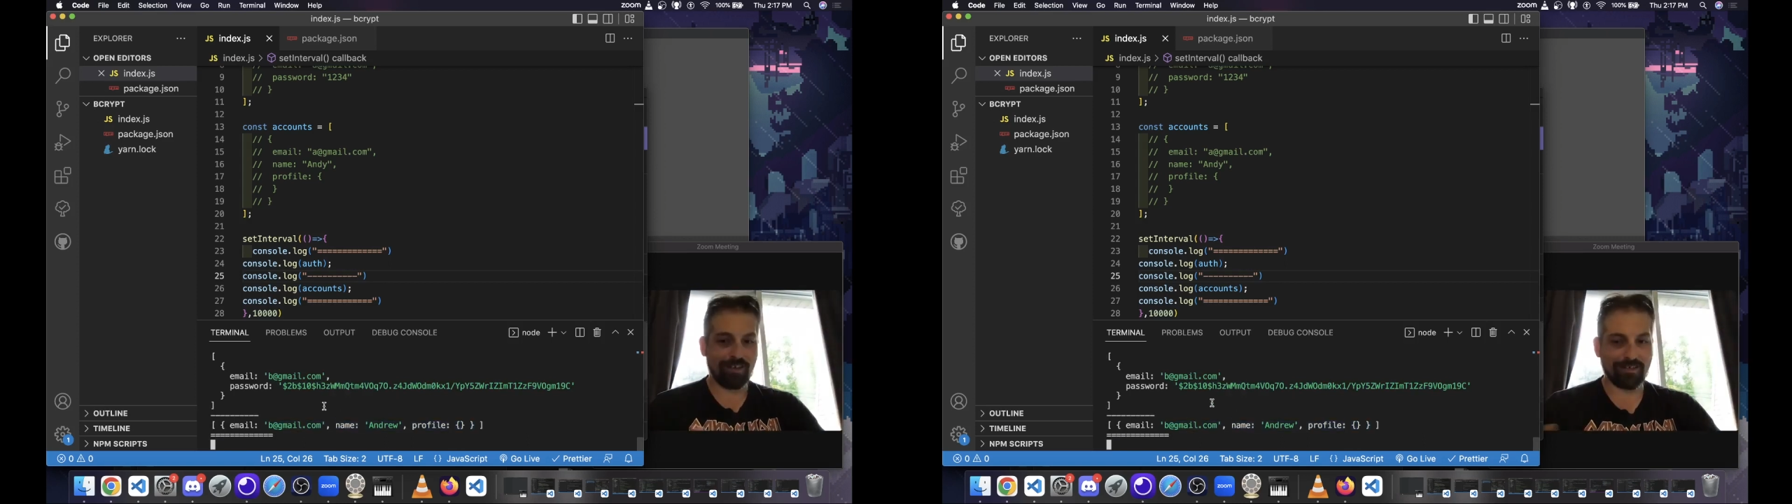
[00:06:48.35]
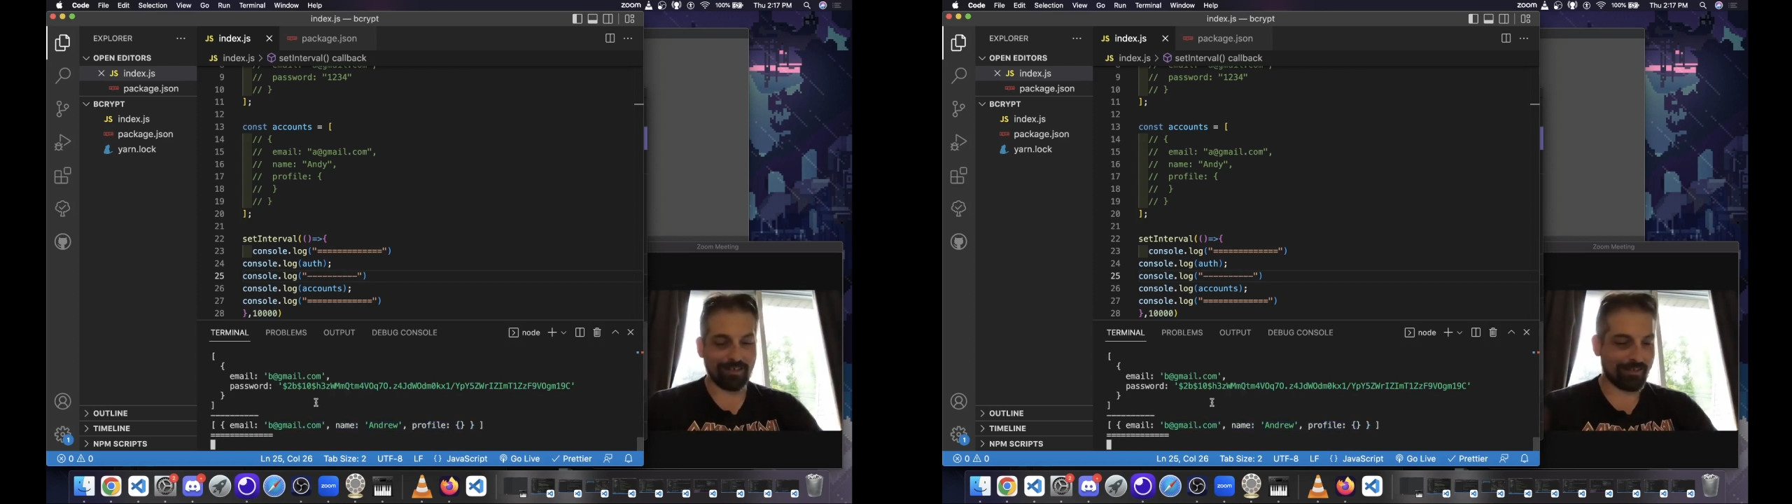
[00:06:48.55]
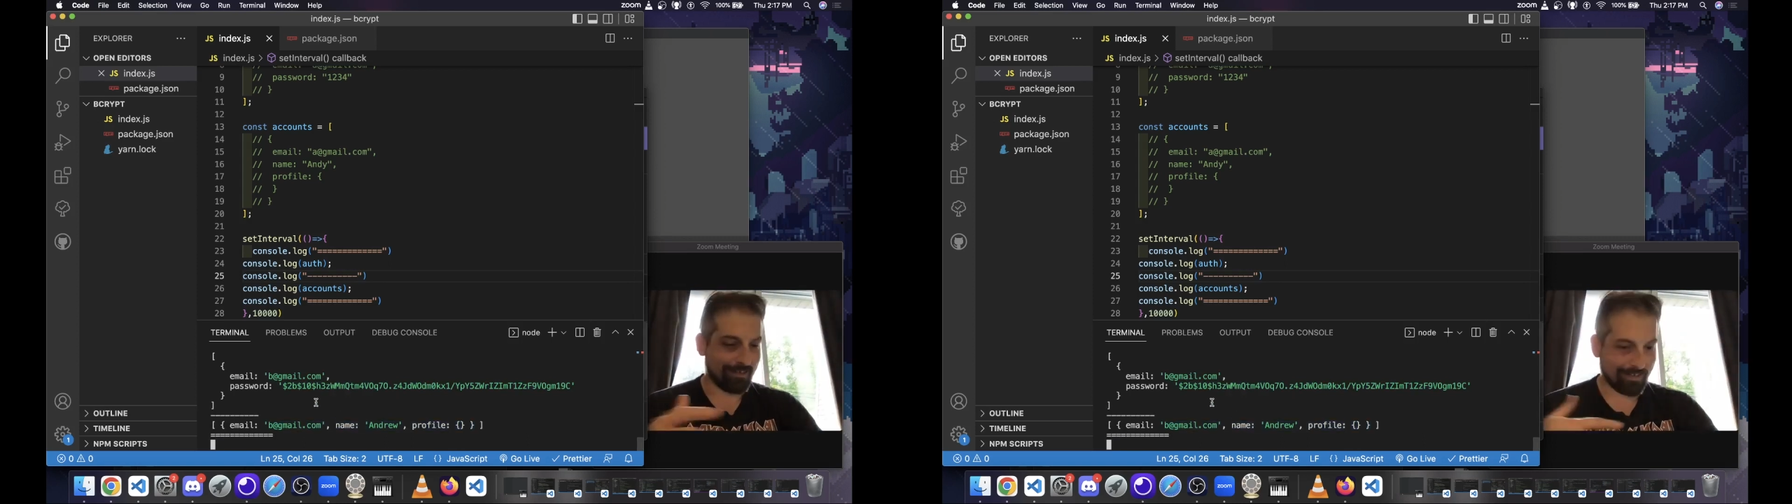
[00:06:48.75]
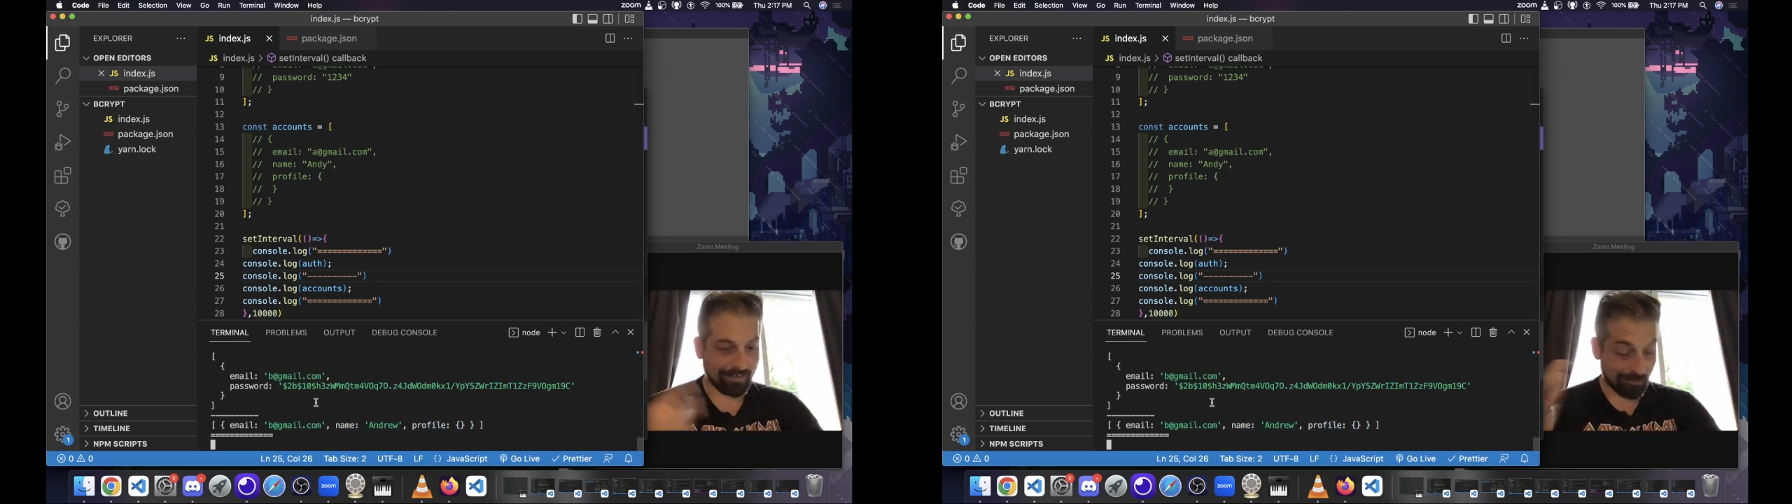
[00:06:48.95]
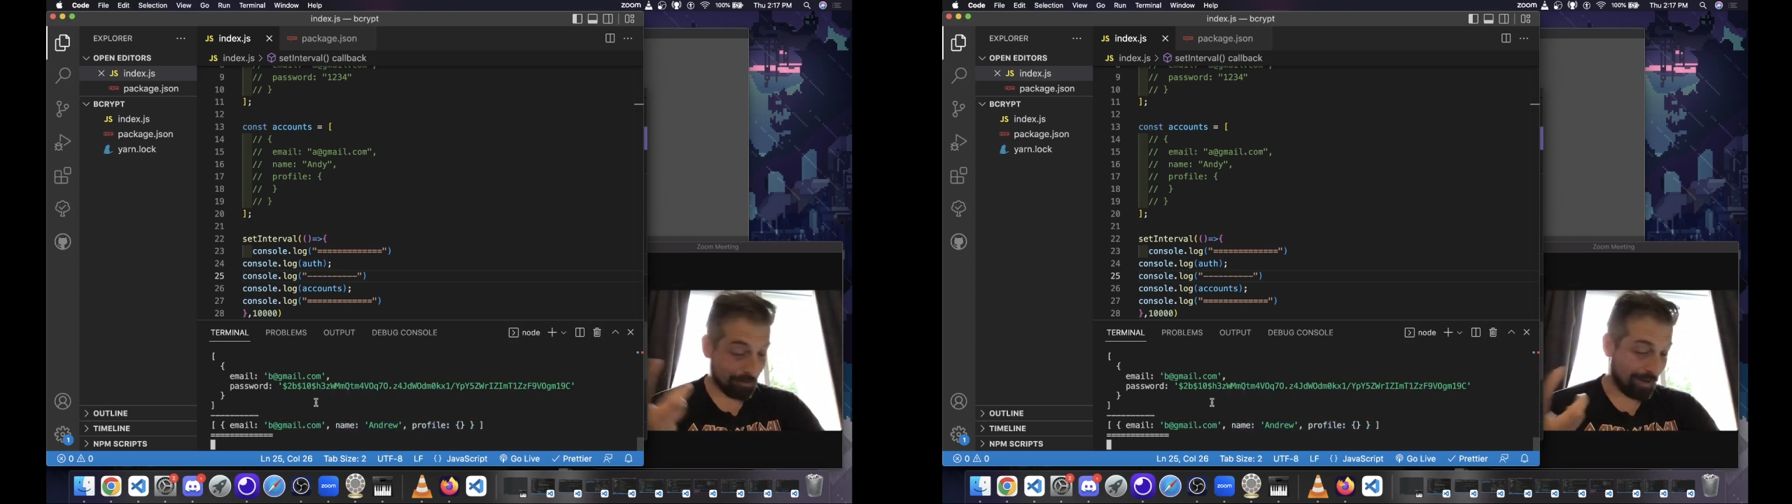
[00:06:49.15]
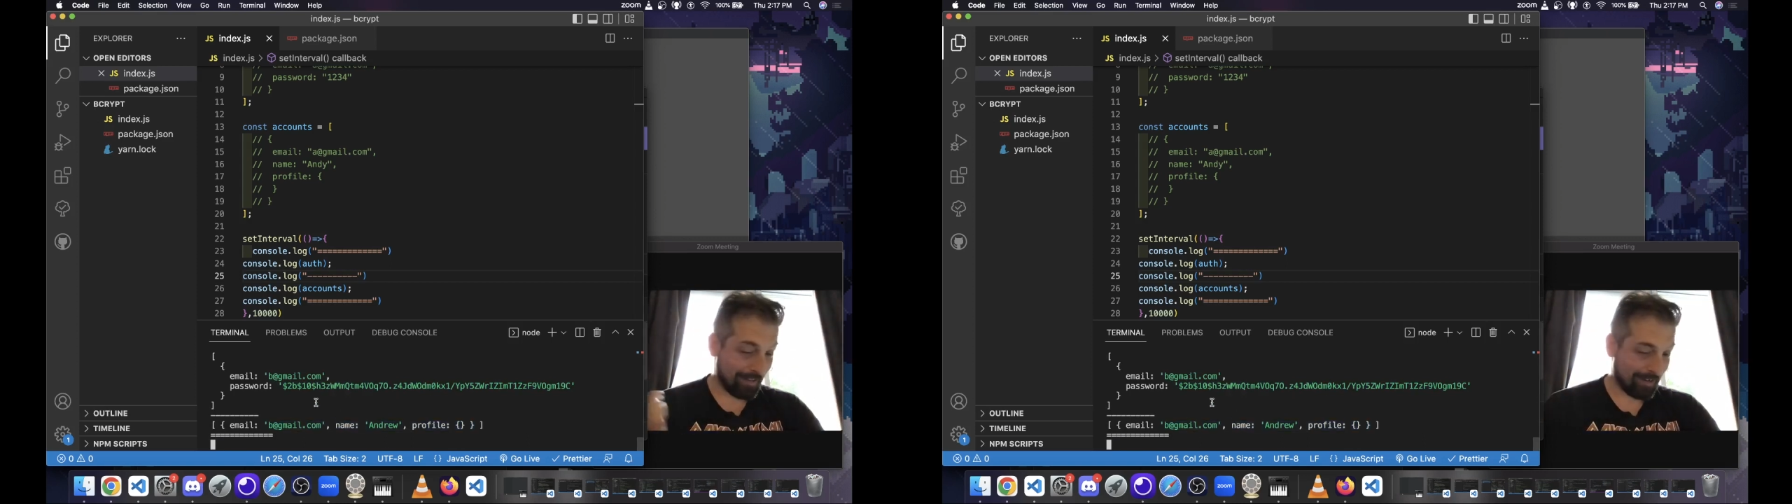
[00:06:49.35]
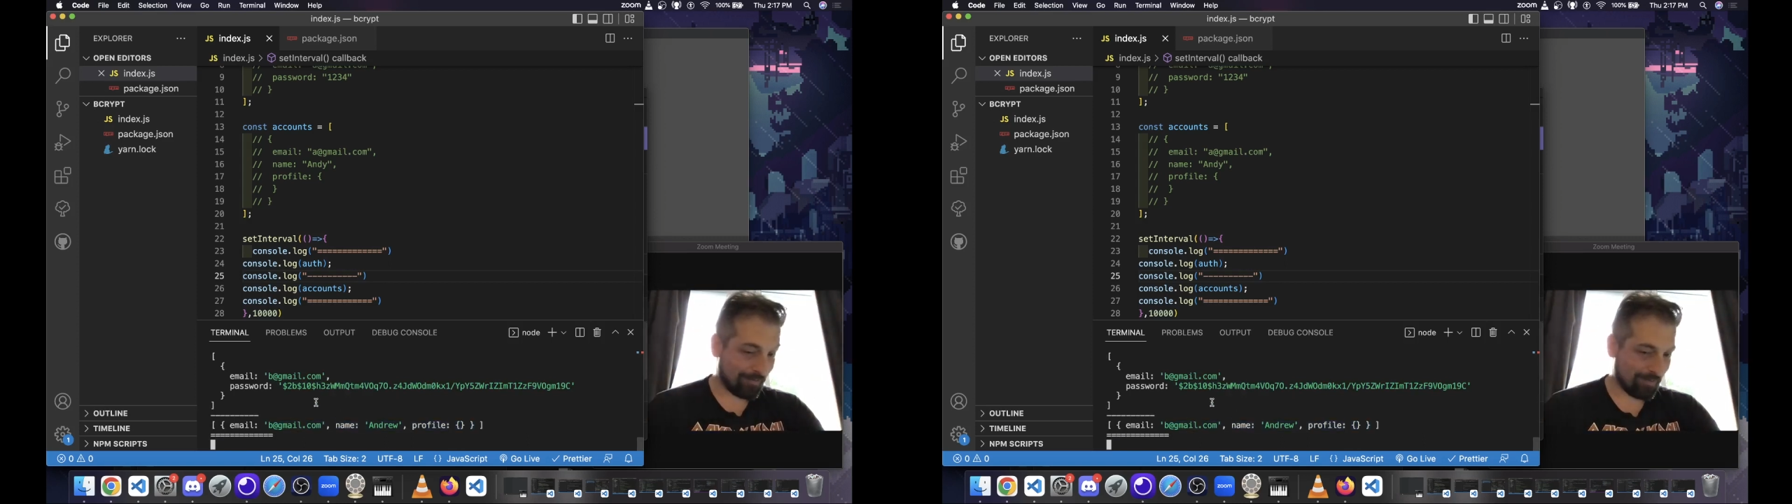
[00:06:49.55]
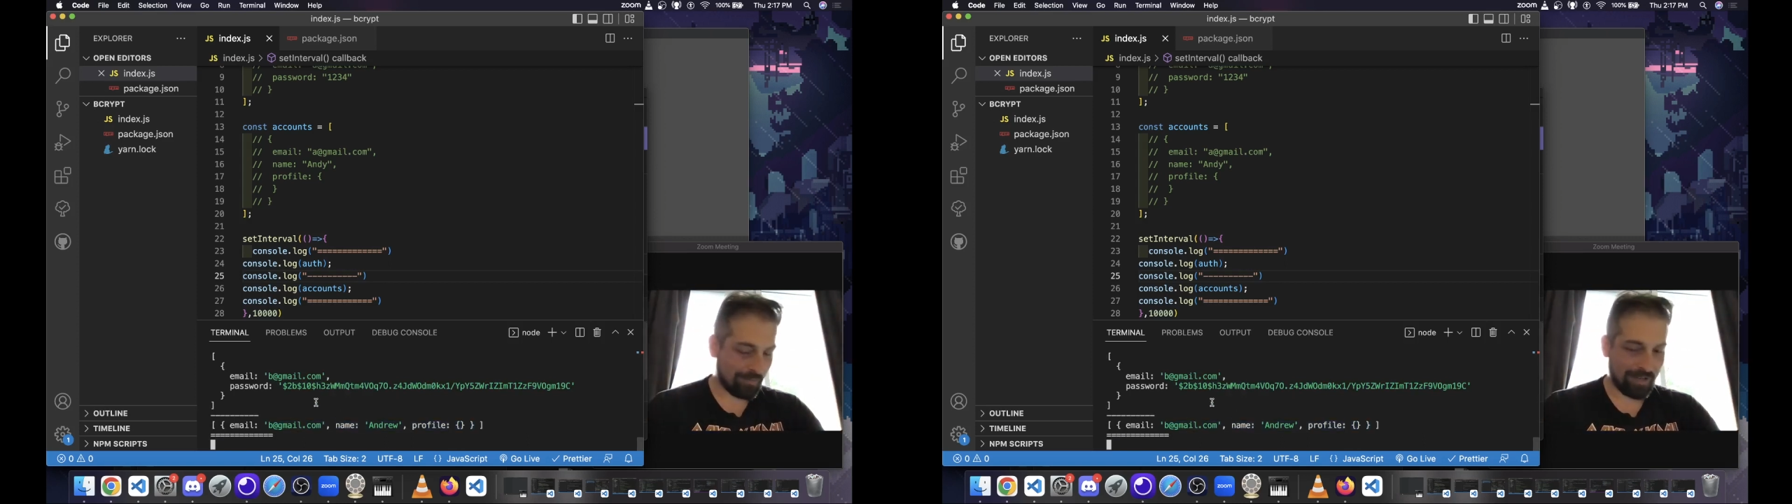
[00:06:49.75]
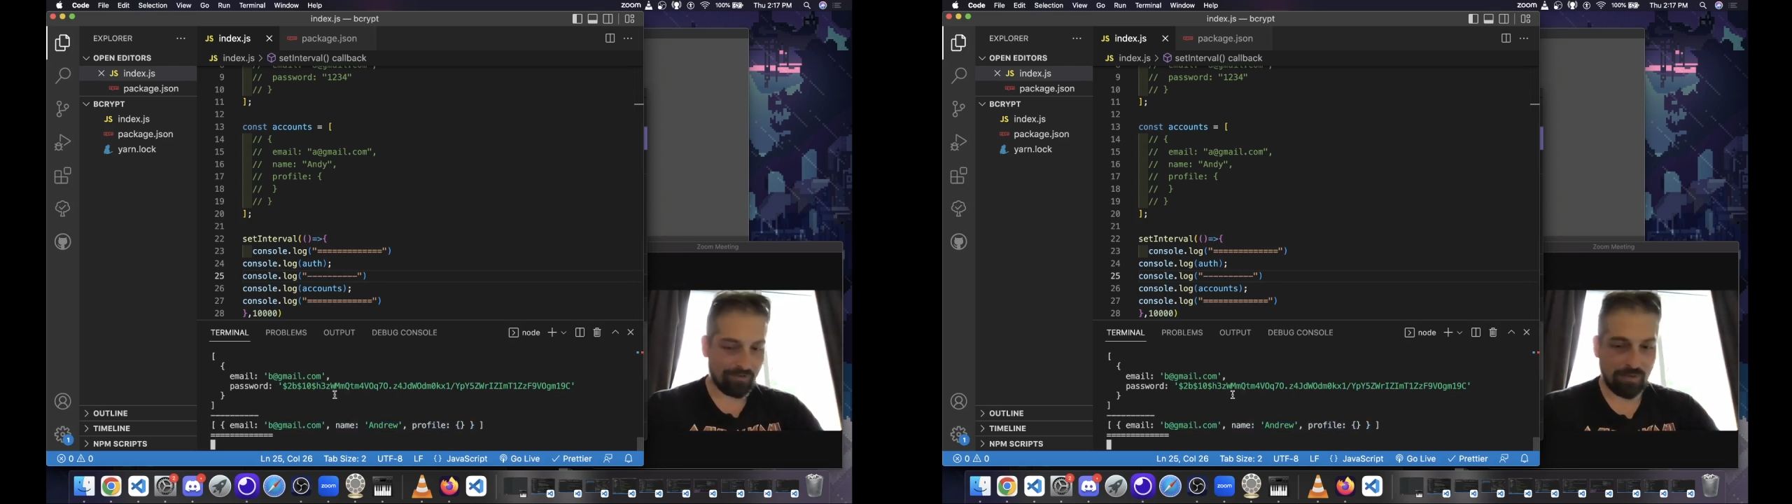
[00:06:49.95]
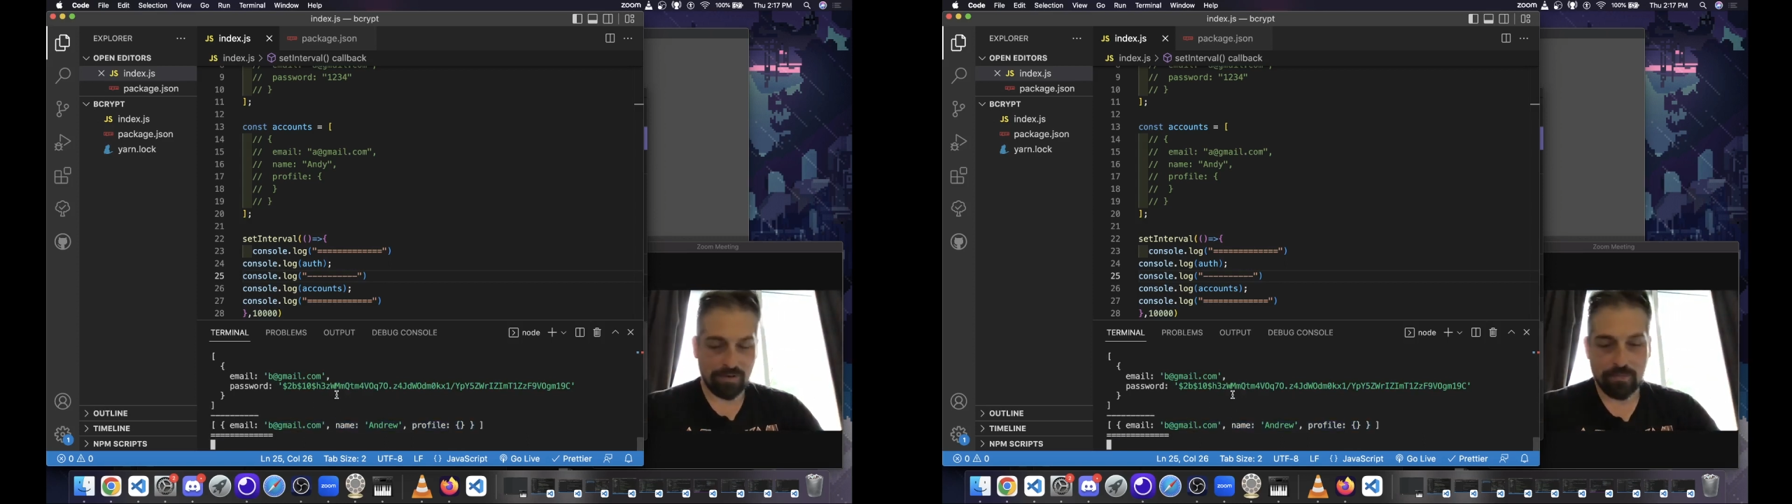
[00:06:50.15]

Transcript: Because it doesn't include anything from bcrypt.